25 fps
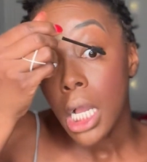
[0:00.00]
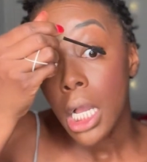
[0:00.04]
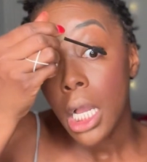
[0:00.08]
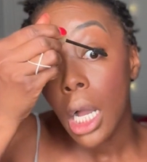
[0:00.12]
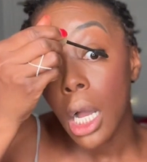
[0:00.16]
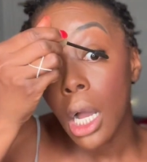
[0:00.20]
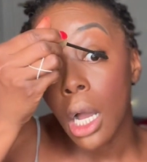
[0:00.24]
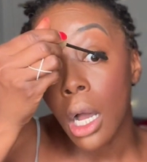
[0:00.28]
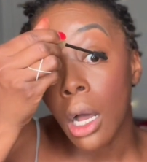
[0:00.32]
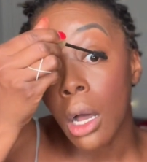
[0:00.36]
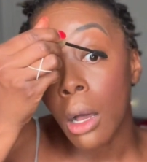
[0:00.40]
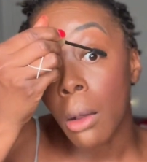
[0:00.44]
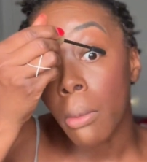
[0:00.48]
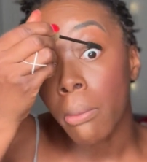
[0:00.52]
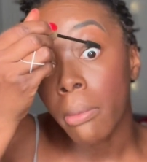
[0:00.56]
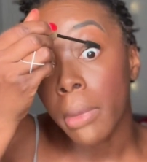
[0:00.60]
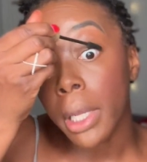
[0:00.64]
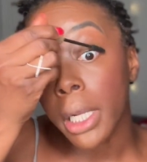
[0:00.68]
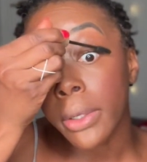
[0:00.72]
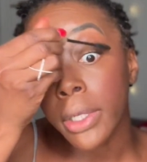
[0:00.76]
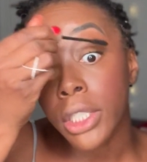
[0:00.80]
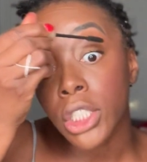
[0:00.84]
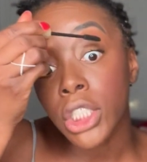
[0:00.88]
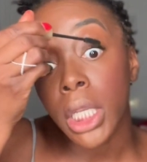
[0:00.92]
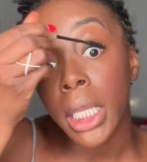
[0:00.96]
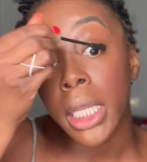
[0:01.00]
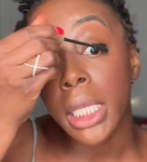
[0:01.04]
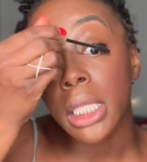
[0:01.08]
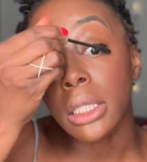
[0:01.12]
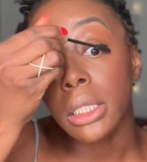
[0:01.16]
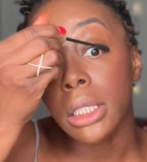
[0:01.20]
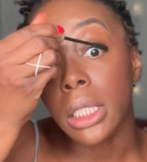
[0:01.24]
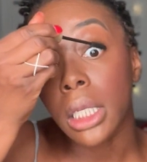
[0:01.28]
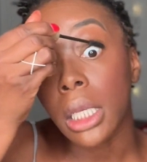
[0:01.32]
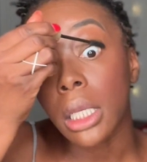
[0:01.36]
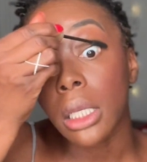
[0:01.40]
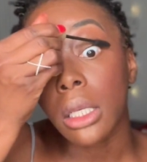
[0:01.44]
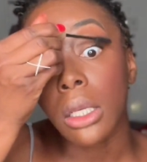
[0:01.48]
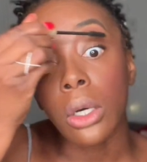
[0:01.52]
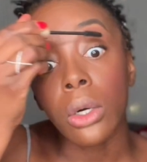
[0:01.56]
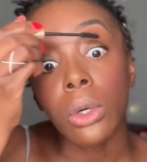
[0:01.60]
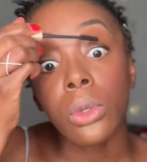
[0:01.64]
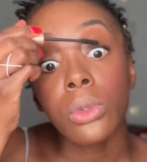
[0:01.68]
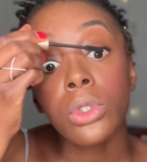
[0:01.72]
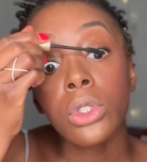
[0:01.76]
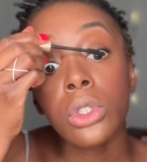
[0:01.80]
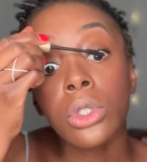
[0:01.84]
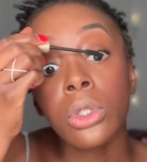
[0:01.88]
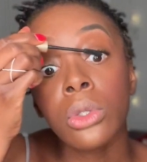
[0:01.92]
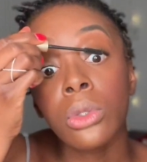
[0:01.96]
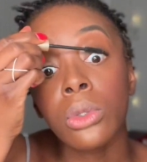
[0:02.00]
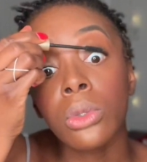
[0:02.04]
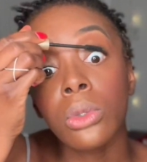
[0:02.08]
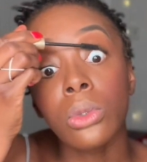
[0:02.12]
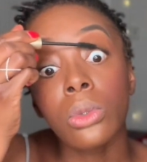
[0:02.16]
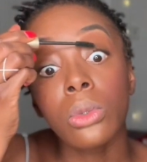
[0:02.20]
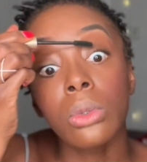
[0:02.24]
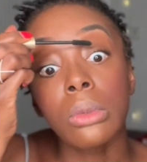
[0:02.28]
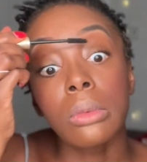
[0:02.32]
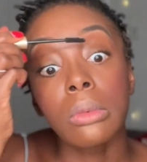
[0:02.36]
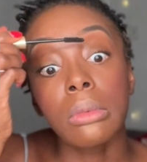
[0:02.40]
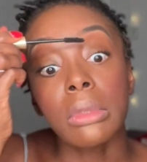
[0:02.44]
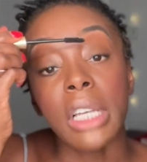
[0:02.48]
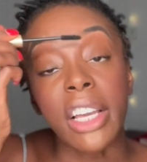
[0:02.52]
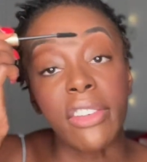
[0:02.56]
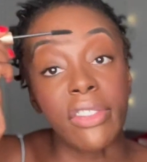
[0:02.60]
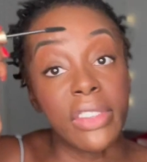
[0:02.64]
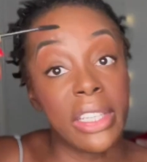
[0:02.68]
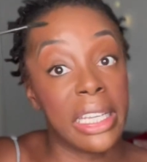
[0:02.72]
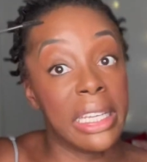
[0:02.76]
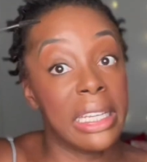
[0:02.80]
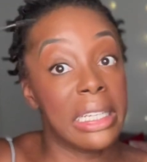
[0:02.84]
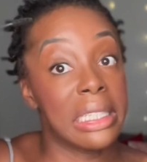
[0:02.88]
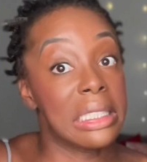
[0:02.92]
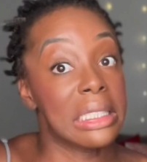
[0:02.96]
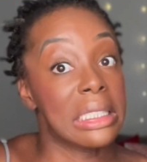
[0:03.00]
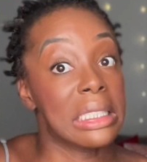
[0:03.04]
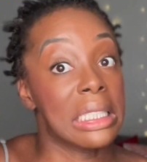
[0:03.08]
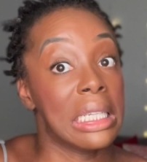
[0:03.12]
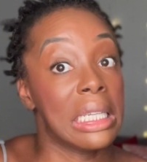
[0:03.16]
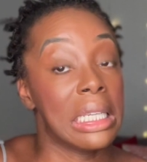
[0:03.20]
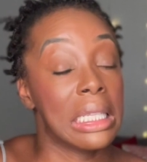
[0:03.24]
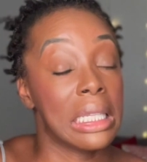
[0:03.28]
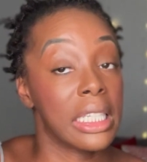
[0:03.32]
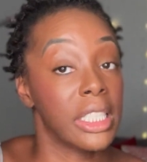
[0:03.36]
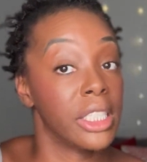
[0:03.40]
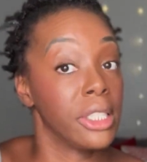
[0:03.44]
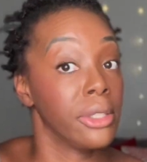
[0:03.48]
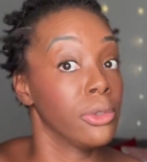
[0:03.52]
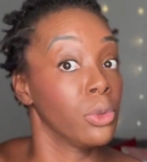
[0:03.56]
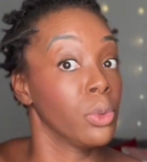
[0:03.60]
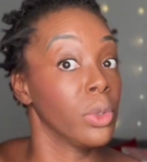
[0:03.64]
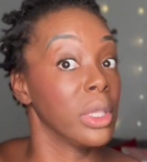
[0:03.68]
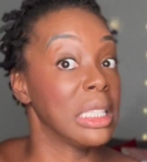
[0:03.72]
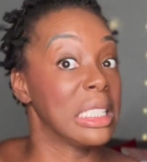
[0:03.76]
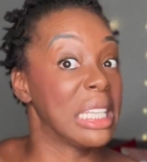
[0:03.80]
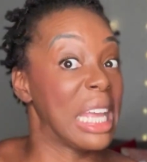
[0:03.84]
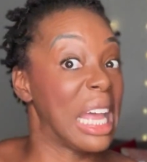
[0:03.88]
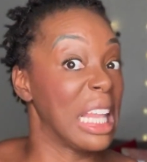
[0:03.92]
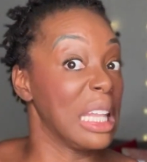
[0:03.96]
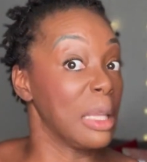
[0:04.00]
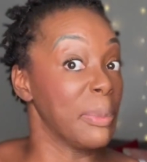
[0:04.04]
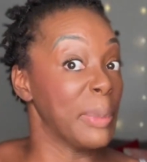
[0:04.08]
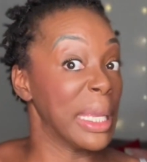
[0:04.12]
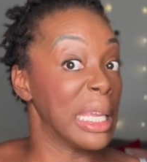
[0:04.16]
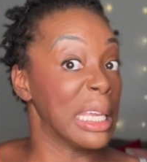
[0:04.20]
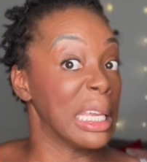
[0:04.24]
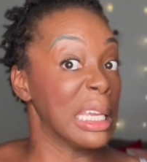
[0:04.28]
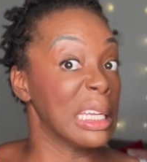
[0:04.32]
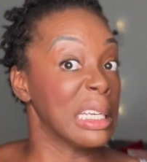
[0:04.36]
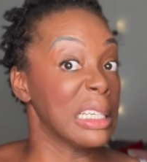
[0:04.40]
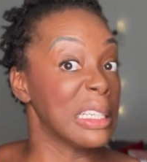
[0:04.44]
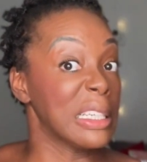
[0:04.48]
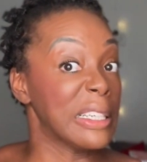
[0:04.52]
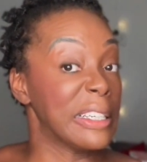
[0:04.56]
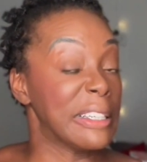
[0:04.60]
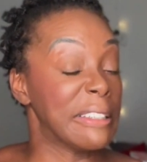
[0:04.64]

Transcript: Maryjane did go to Afghanistan, like she was with the Taliban.